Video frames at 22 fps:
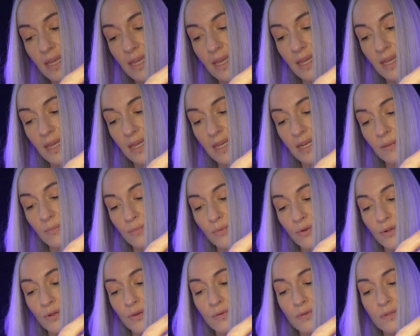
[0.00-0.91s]
It
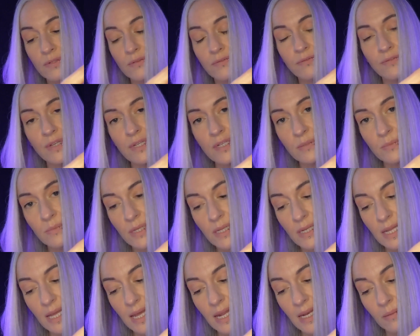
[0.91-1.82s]
improves
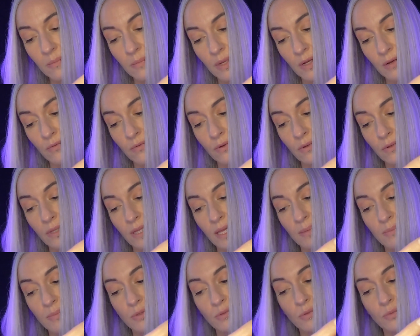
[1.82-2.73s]
vitamin and mineral
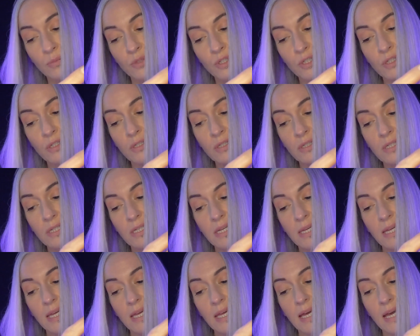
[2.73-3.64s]
absorption
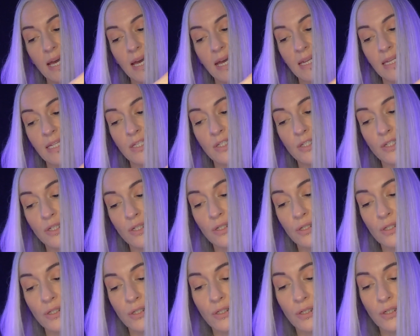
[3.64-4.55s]
and
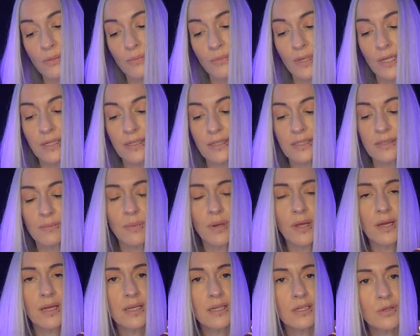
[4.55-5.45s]
ensures good blood
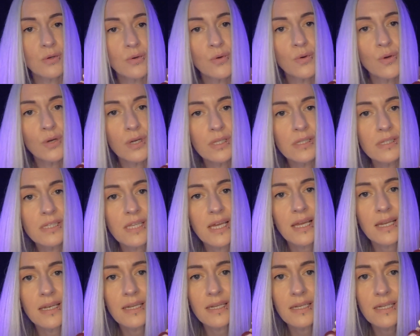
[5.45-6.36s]
supply to organs
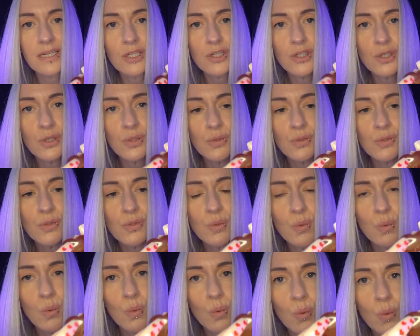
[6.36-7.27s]
and tissues.
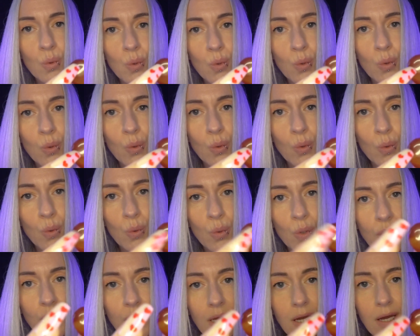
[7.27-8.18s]

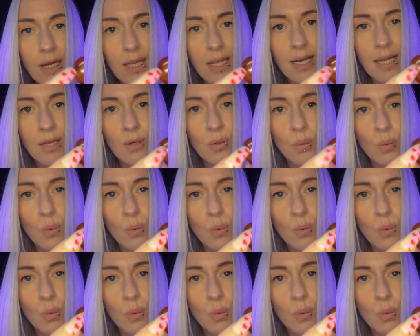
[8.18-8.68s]
Carnelian.